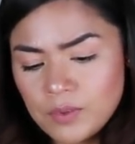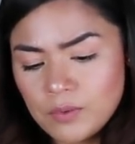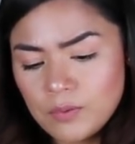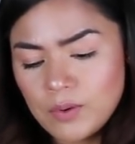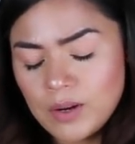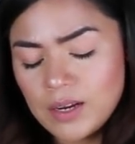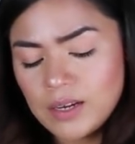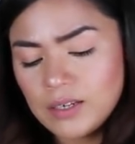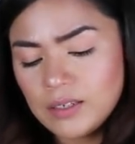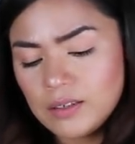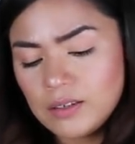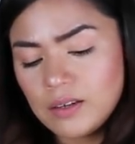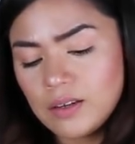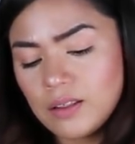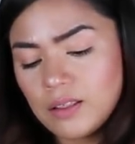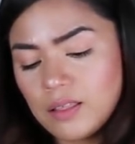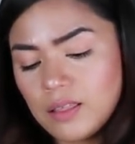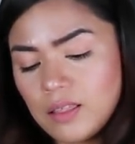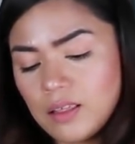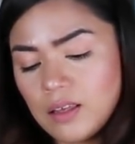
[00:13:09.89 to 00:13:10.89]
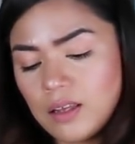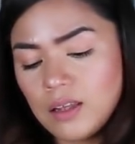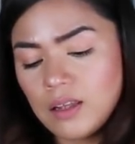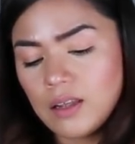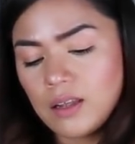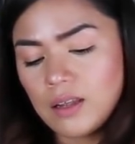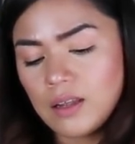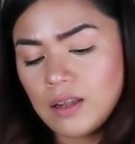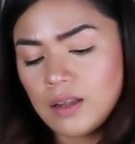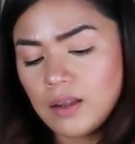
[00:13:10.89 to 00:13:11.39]
right?
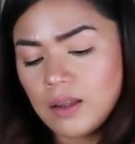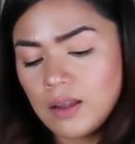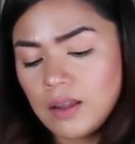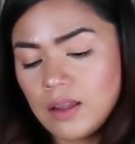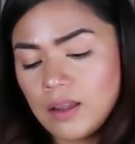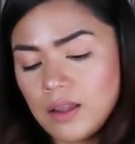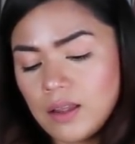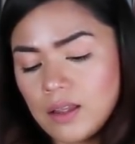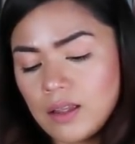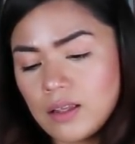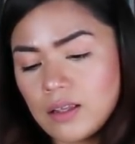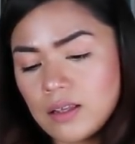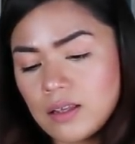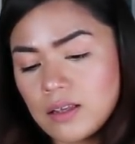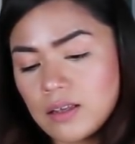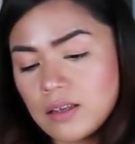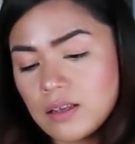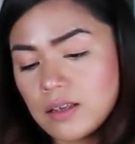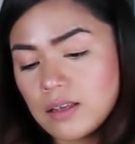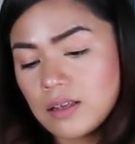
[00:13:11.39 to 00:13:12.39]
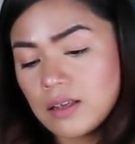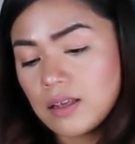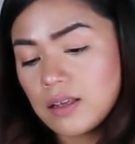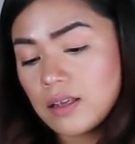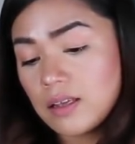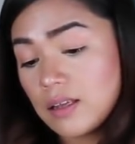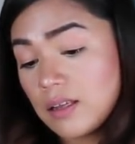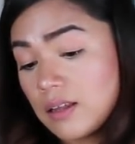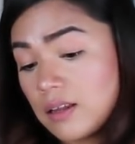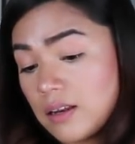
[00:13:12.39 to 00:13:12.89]
The
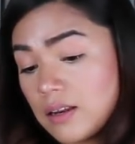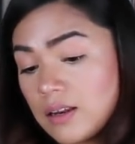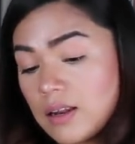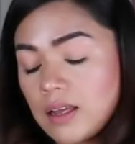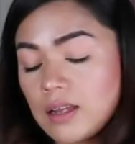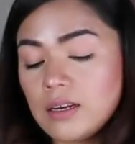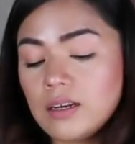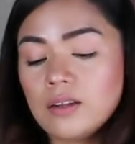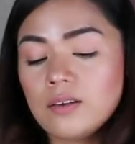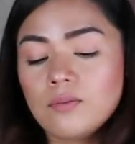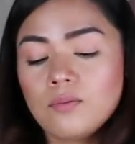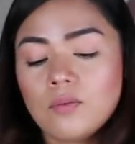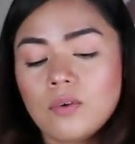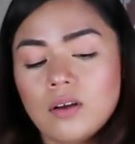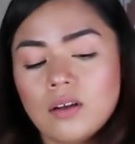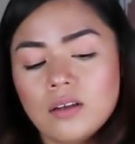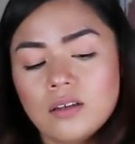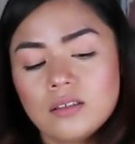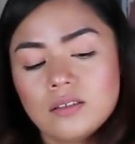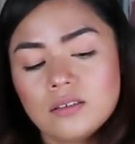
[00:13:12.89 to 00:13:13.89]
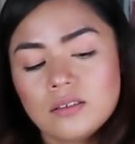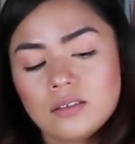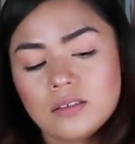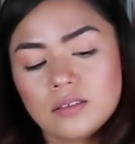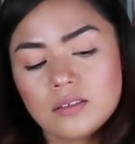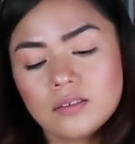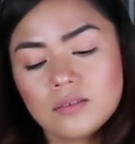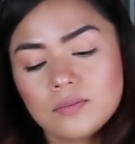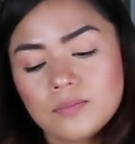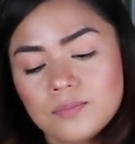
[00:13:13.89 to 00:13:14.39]
Nine of Wands.